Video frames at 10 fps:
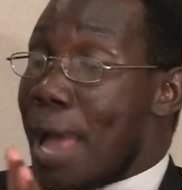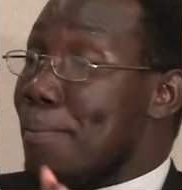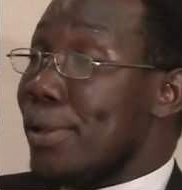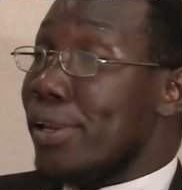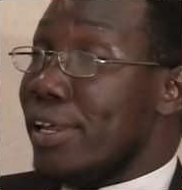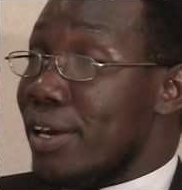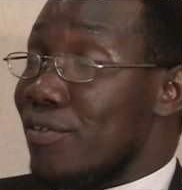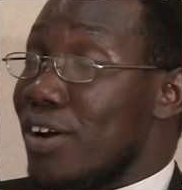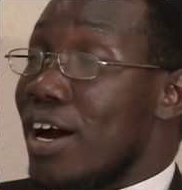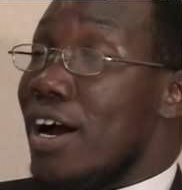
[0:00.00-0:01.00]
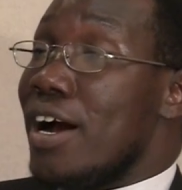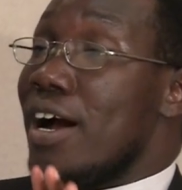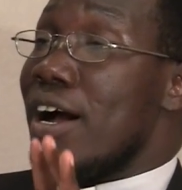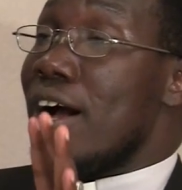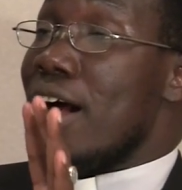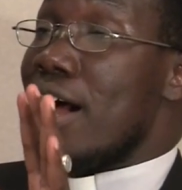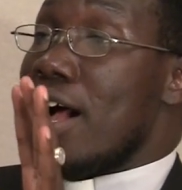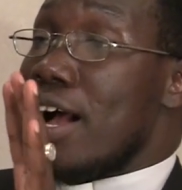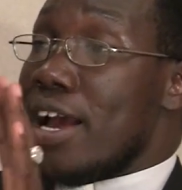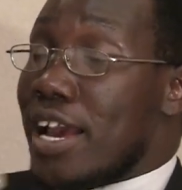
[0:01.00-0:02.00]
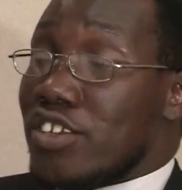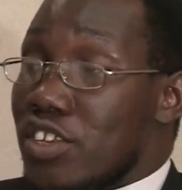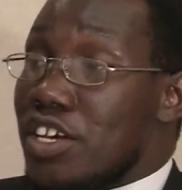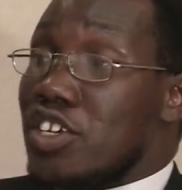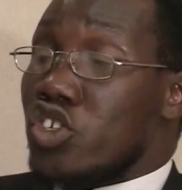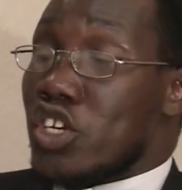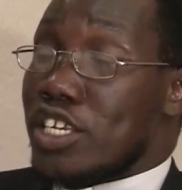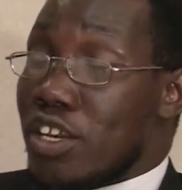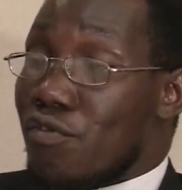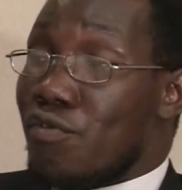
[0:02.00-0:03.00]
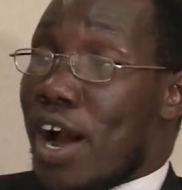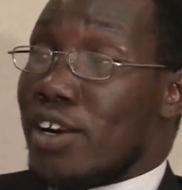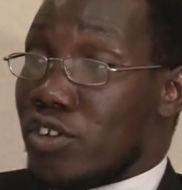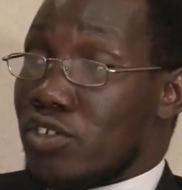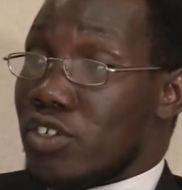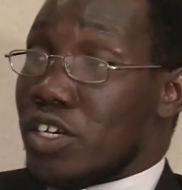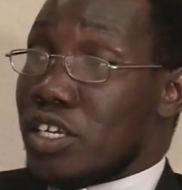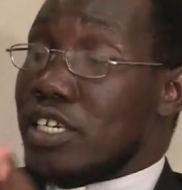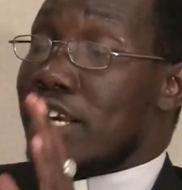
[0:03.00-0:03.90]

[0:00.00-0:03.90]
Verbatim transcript: I believe has certain values